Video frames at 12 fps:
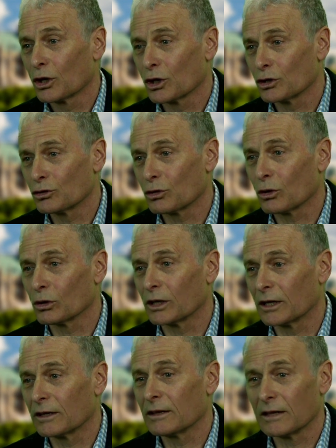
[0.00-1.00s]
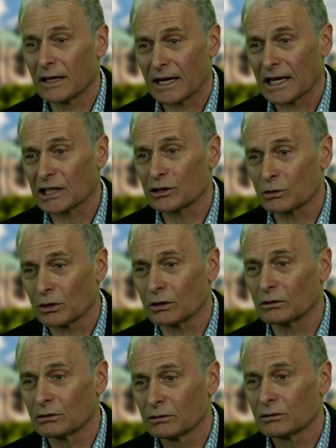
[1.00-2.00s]
controlling the
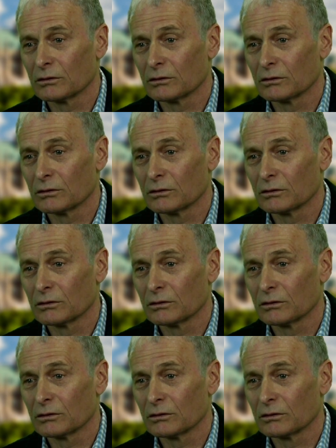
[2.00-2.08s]
actual